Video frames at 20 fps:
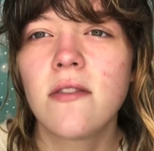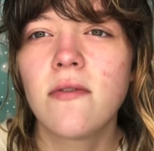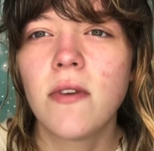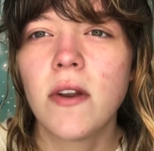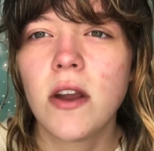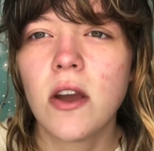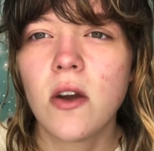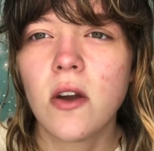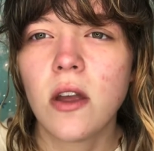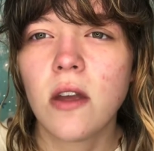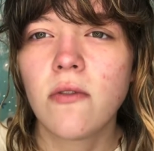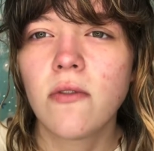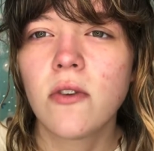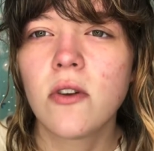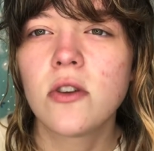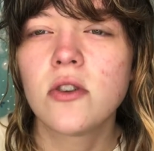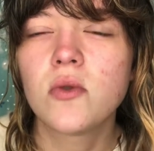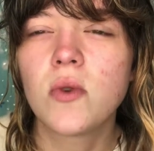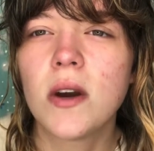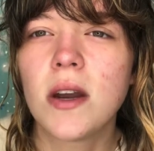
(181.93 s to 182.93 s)
video if you
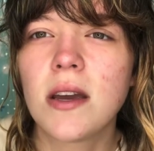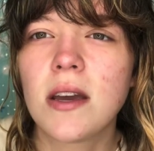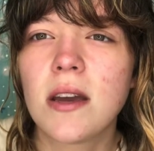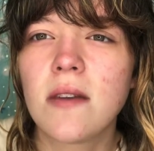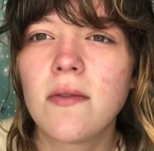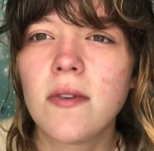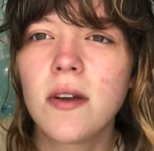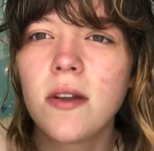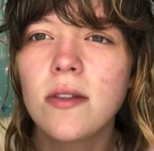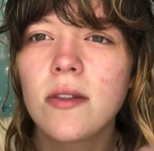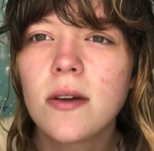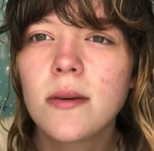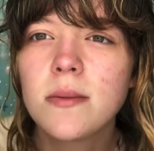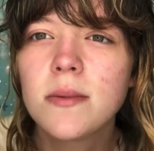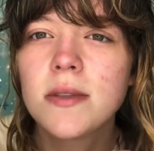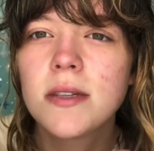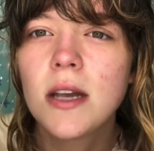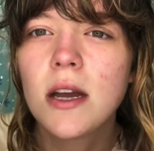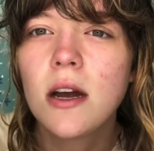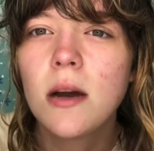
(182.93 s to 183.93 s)
enjoyed it give it a
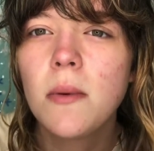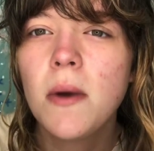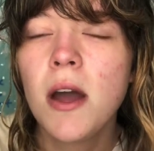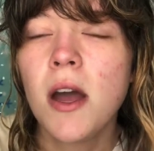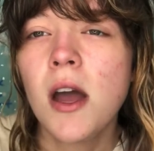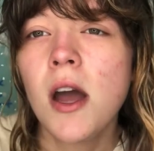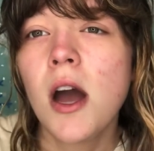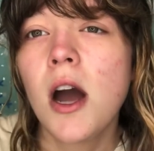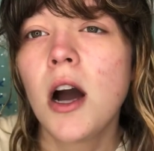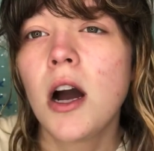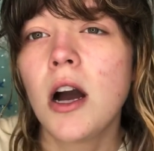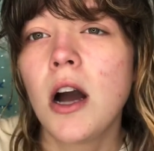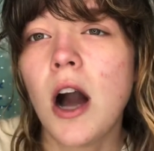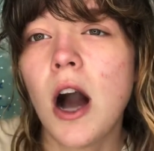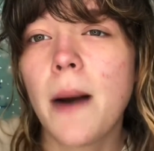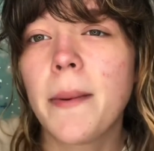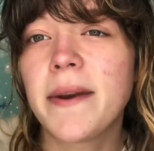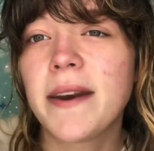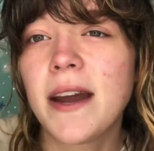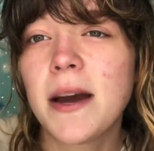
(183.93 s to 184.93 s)
thumbs up
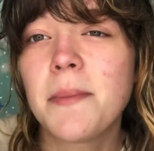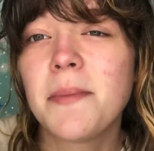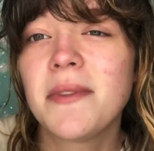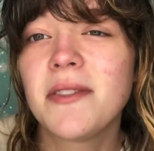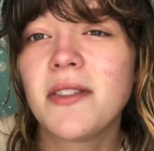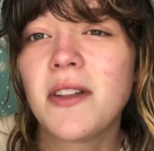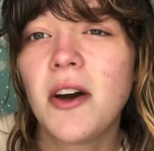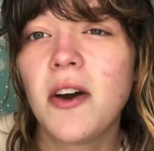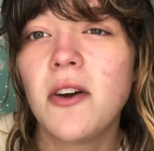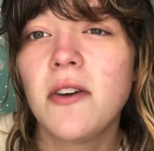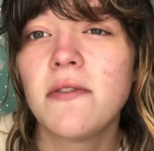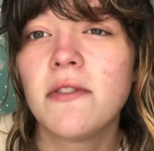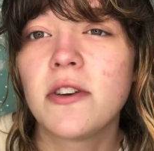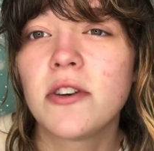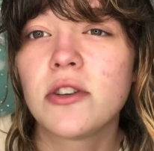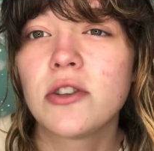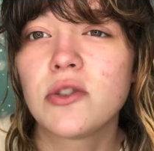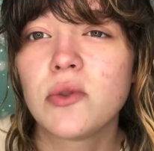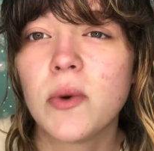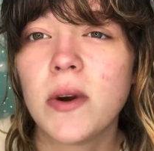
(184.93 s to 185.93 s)
comment down below if you're
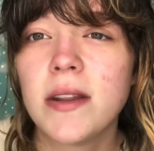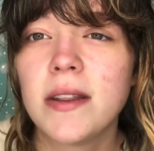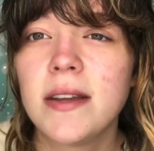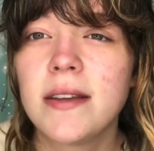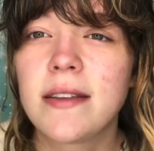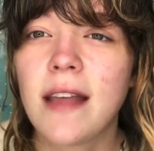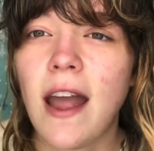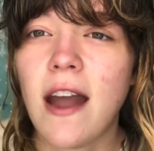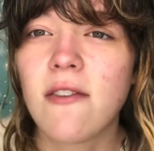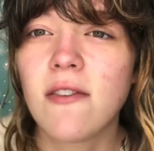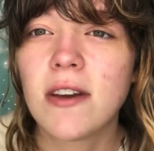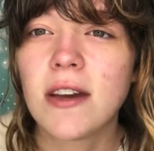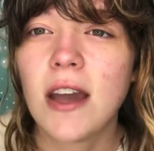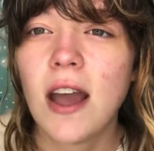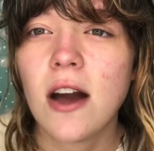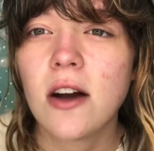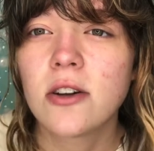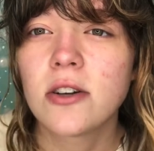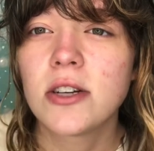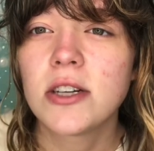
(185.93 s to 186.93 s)
enjoying this advent
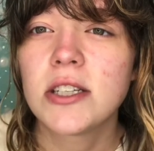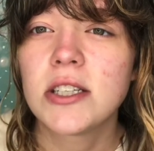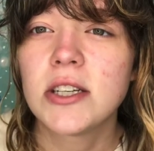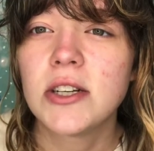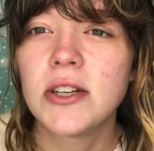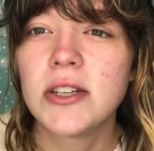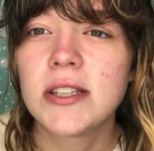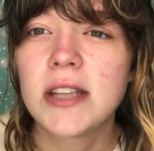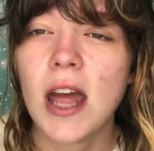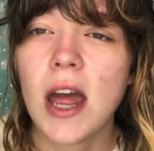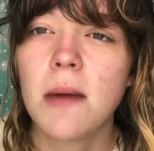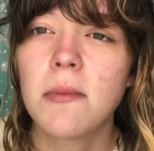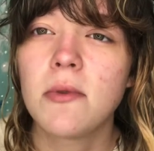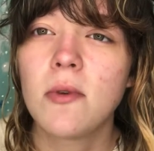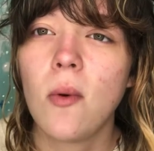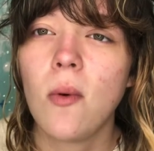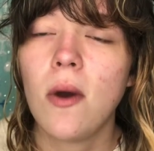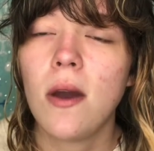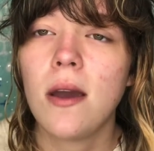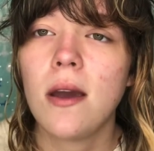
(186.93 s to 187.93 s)
calendar series that I'm
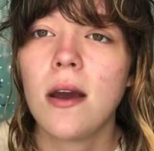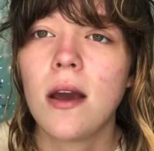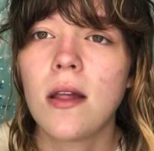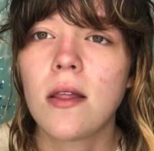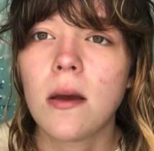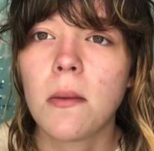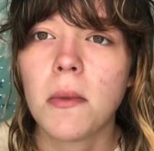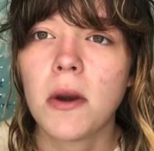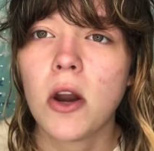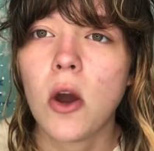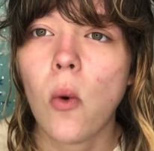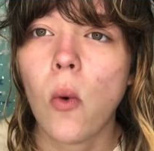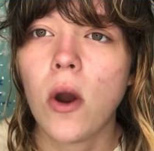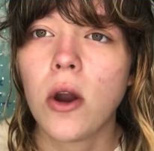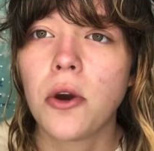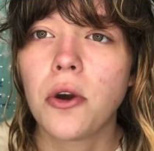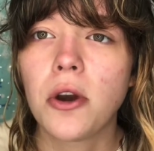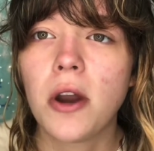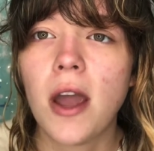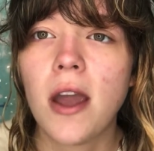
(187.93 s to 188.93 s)
doing and let me know what
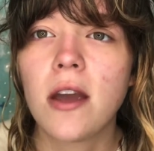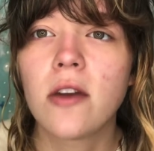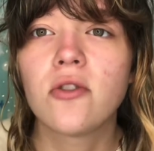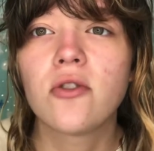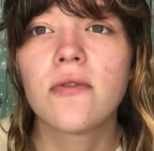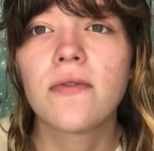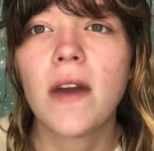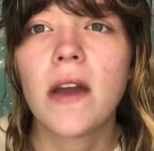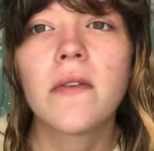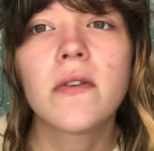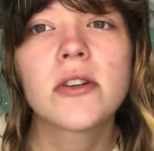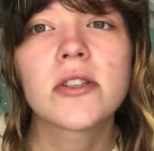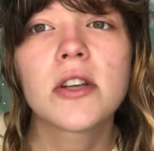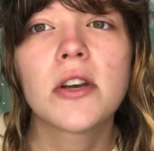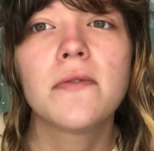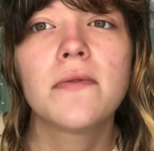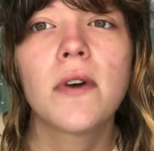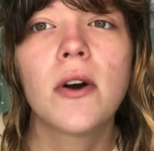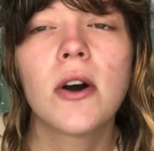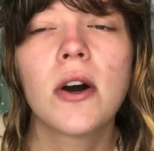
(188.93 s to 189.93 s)
your day is your favorite
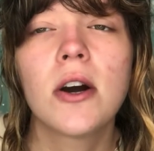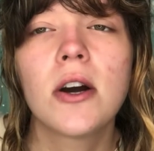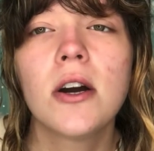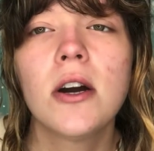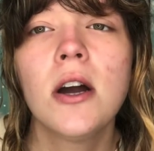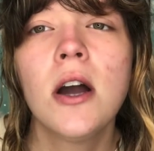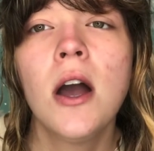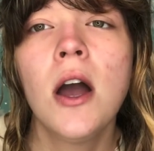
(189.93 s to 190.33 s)
so far